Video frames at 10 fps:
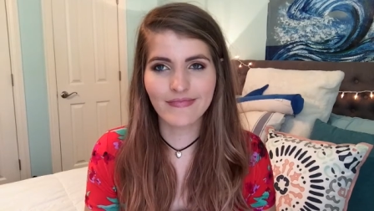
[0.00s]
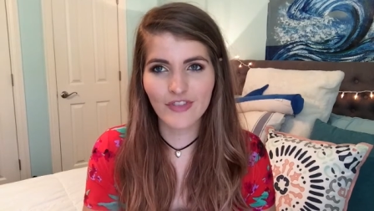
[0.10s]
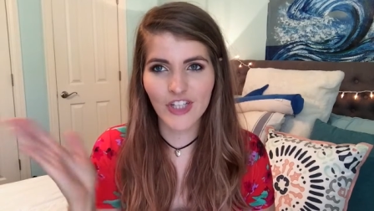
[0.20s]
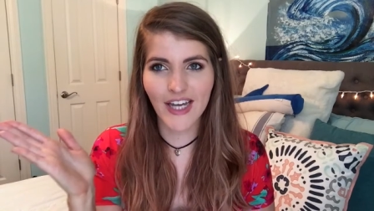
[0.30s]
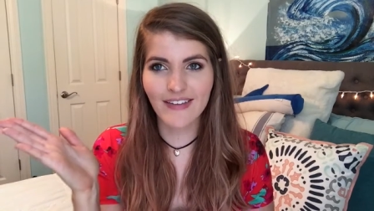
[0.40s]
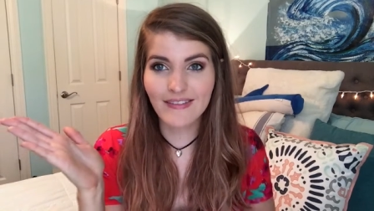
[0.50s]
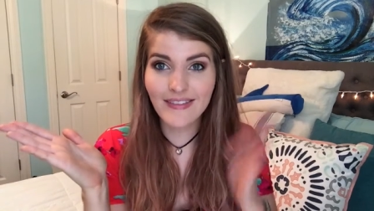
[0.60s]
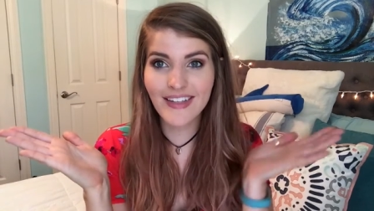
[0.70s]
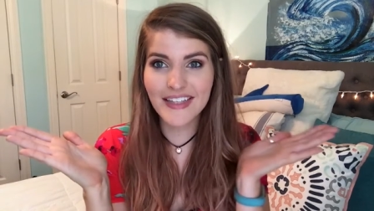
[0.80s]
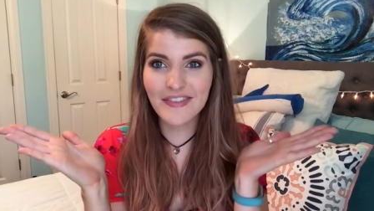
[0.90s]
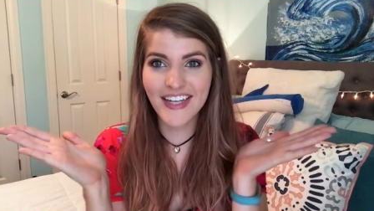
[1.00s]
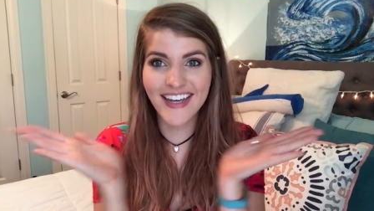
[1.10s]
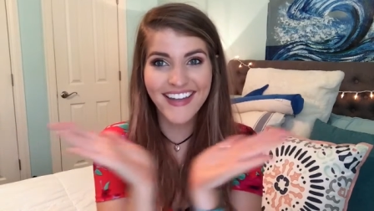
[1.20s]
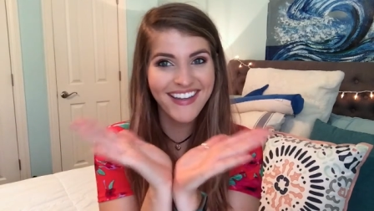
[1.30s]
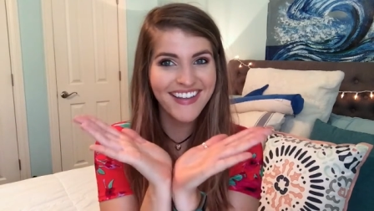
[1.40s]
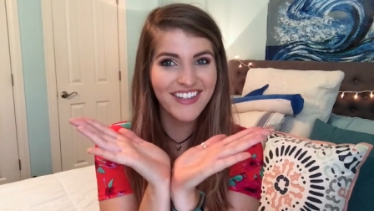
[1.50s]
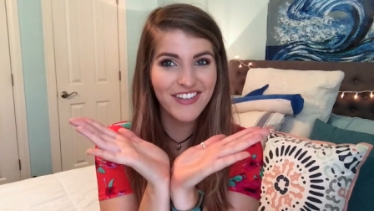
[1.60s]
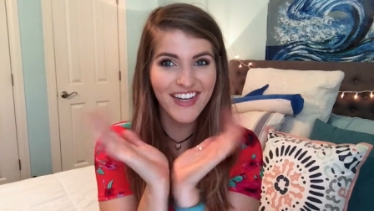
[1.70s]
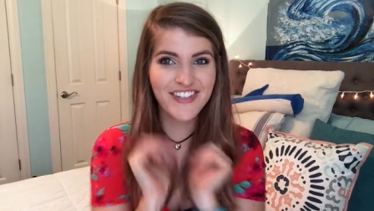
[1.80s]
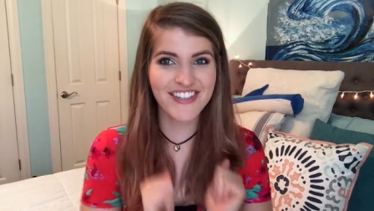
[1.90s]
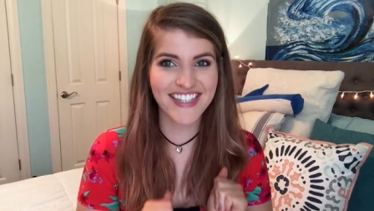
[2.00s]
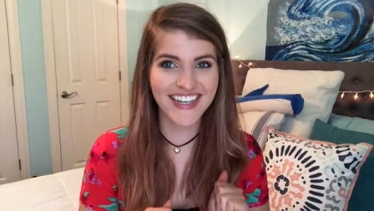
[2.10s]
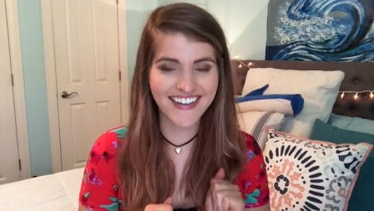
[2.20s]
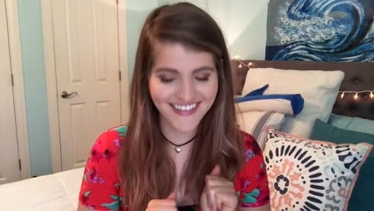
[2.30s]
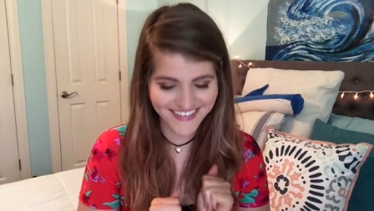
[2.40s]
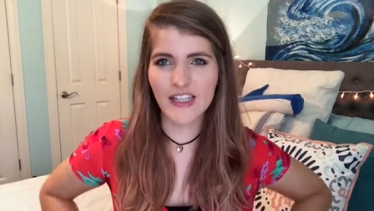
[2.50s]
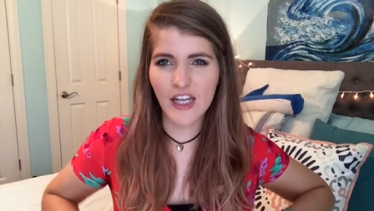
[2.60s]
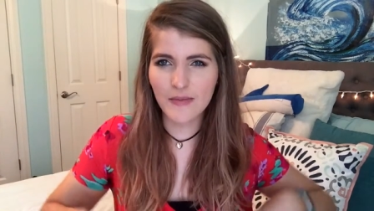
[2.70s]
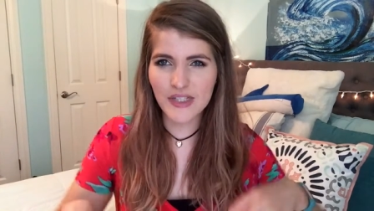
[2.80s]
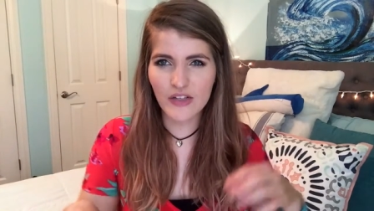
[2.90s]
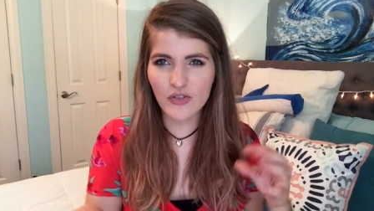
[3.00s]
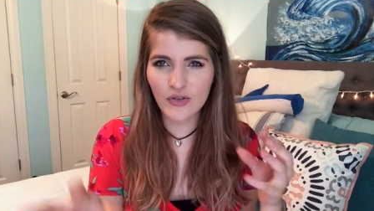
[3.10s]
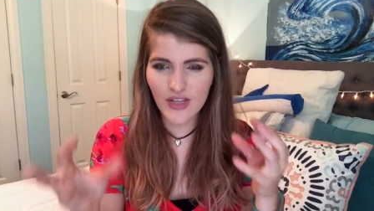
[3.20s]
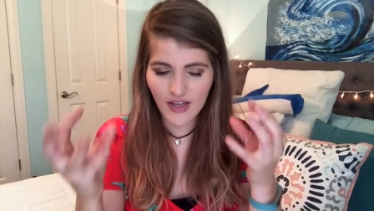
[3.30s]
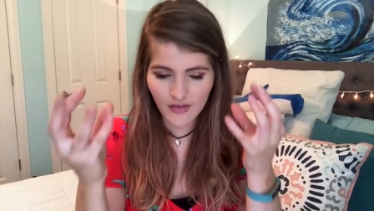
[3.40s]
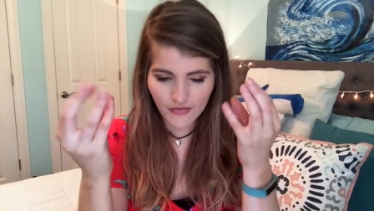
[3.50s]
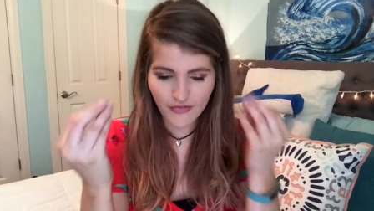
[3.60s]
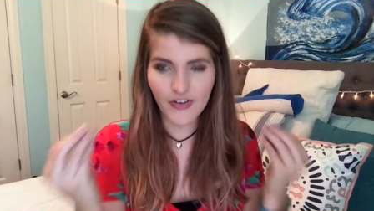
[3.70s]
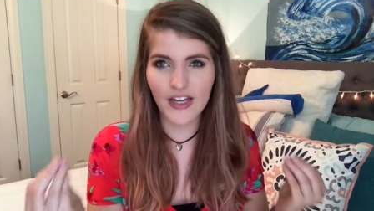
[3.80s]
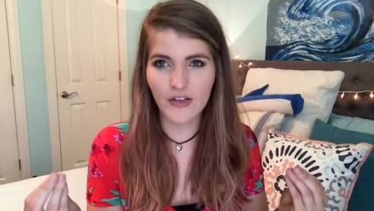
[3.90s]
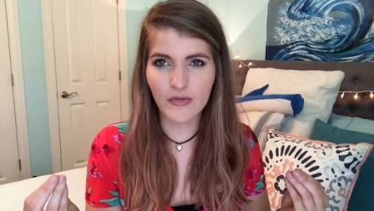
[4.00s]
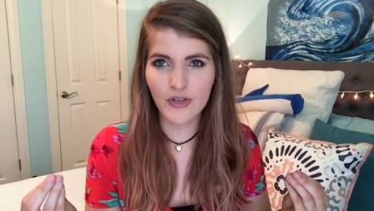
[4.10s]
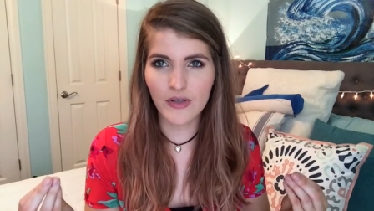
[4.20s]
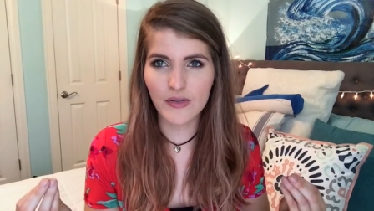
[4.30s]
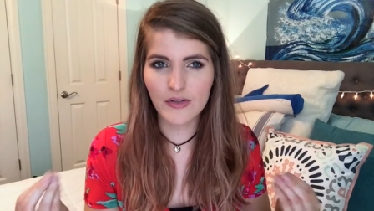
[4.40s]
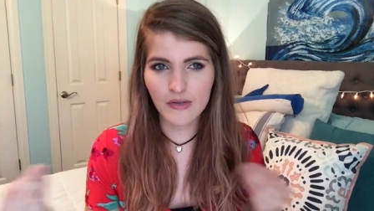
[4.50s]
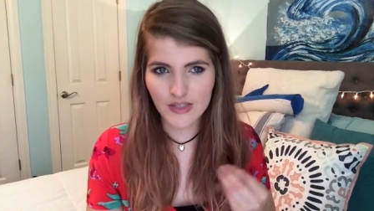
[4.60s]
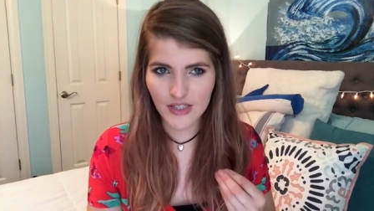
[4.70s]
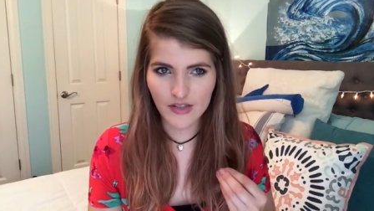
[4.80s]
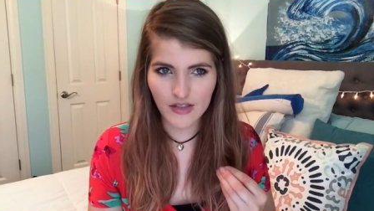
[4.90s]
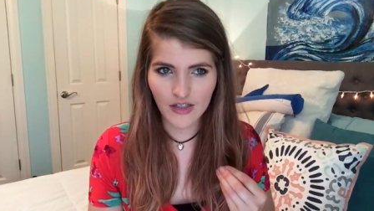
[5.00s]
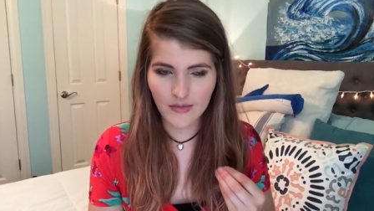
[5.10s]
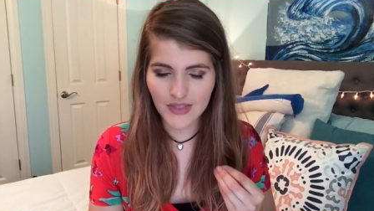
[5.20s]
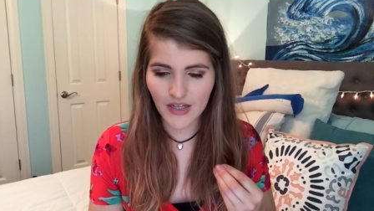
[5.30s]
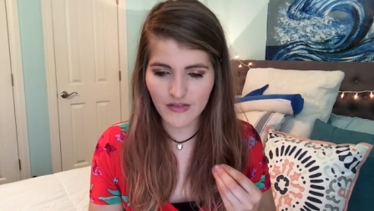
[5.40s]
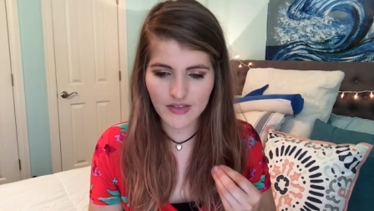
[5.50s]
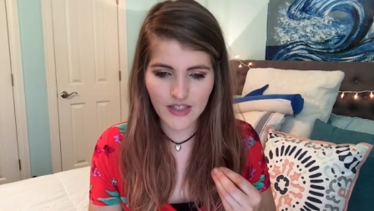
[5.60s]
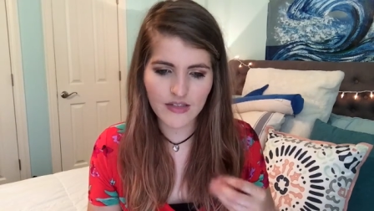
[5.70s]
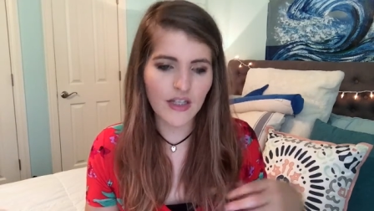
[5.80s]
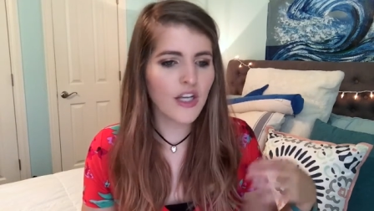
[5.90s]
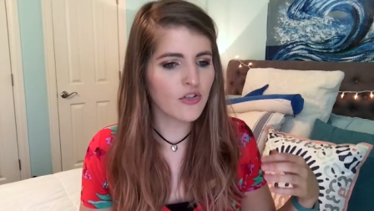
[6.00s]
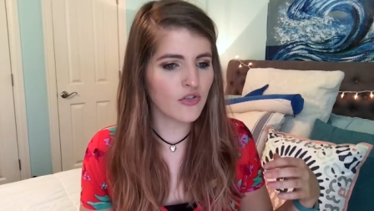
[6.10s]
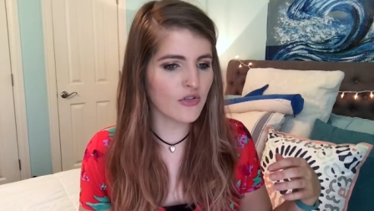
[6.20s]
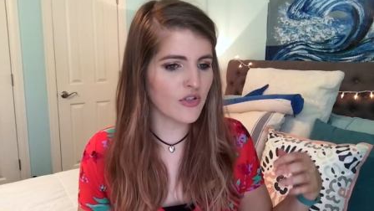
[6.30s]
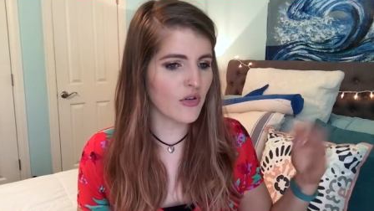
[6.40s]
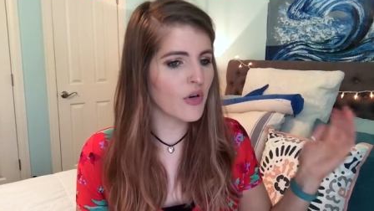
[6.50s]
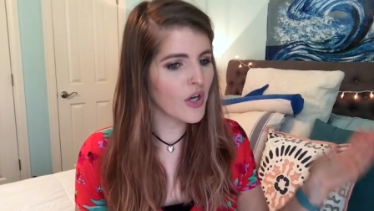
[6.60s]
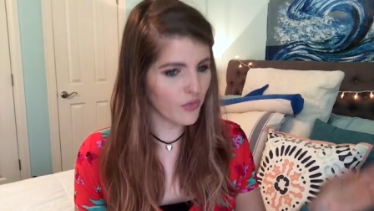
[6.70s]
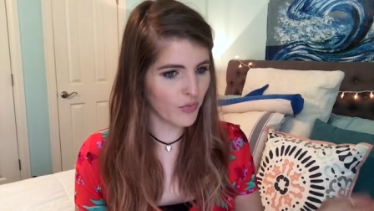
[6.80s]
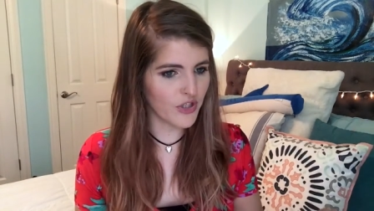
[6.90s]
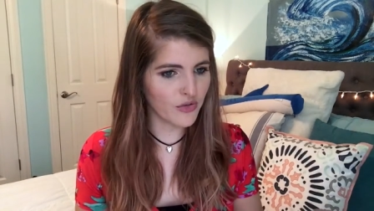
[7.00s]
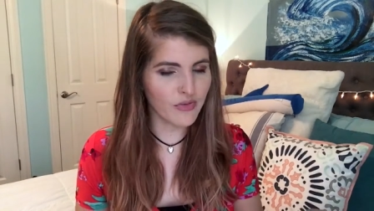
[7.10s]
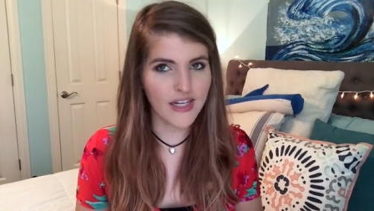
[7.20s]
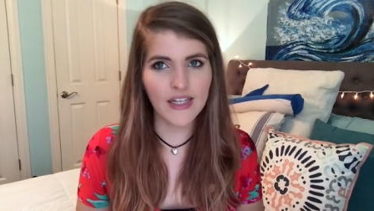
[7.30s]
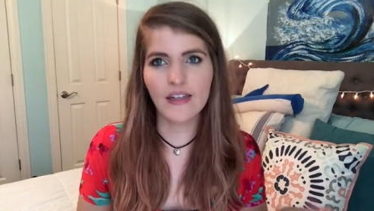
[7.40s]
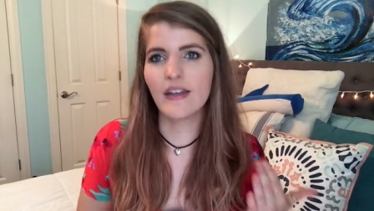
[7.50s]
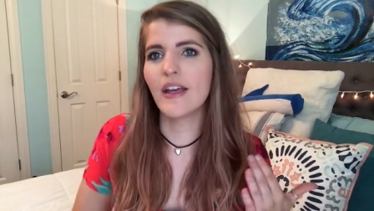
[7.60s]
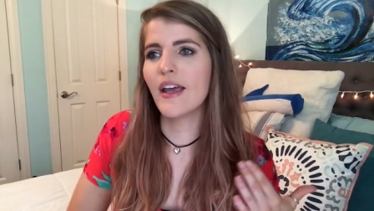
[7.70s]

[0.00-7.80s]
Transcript: Chad, Olivia, you guys should date. It comes down to the final rose. Chris Harrison comes out and says, JoJo, when you're ready.